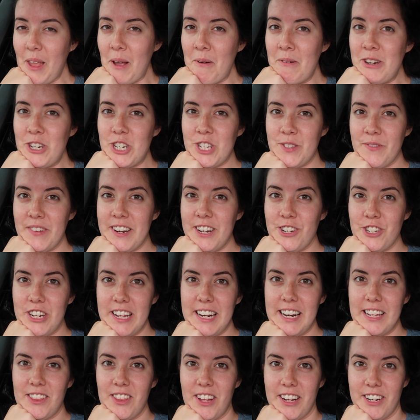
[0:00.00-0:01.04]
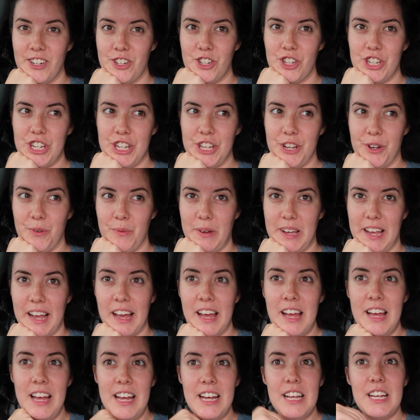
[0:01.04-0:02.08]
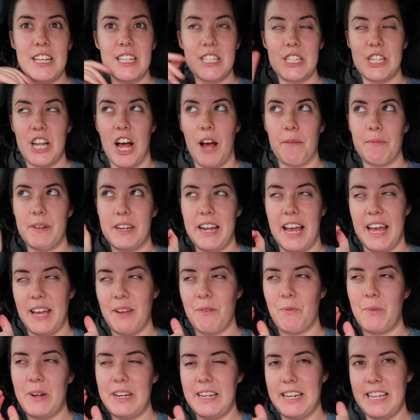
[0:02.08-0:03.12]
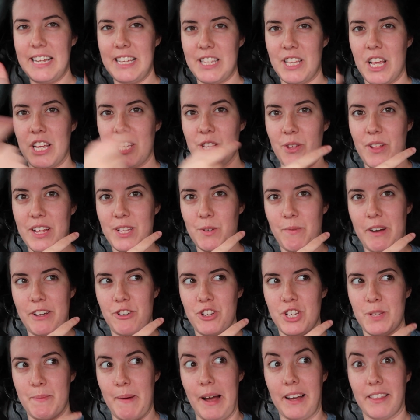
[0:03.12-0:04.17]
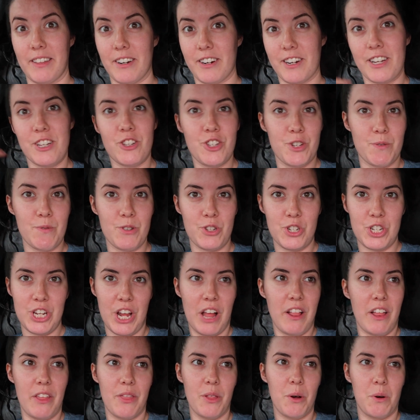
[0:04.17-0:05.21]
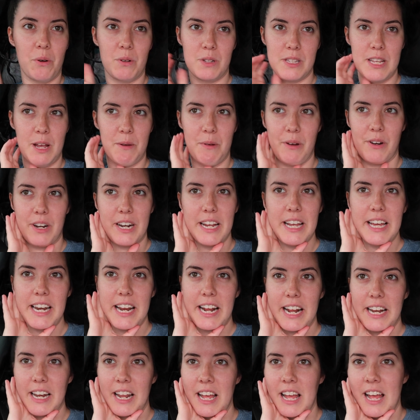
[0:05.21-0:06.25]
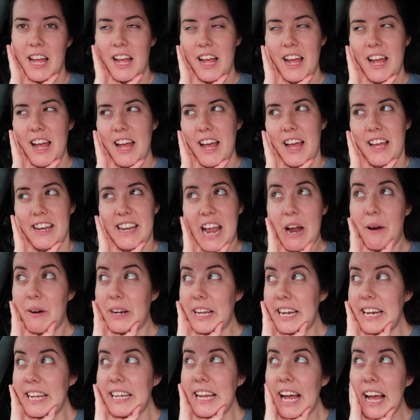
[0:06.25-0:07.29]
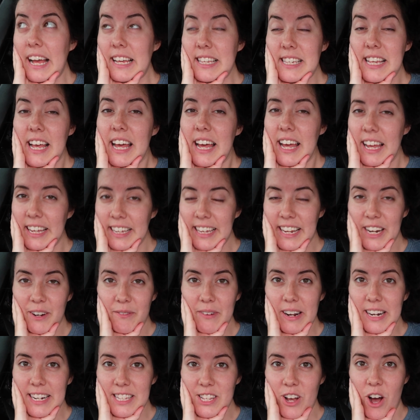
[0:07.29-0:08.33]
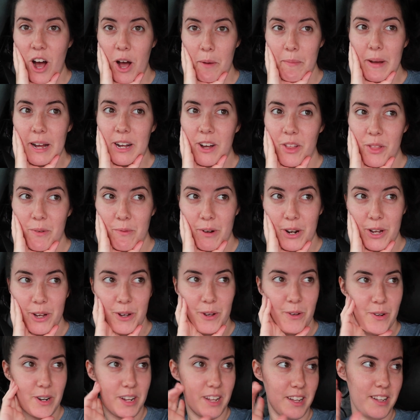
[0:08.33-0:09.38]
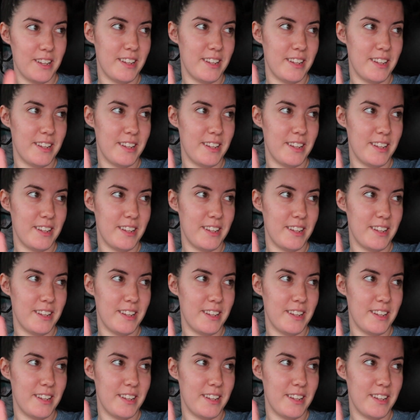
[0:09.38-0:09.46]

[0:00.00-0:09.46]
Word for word: We just finished eating lunch too. We stopped and ate Wendy's, so that's why she's back there, because she was chilling the whole time we were eating. Now we're getting gas and getting ready to hop back on the road.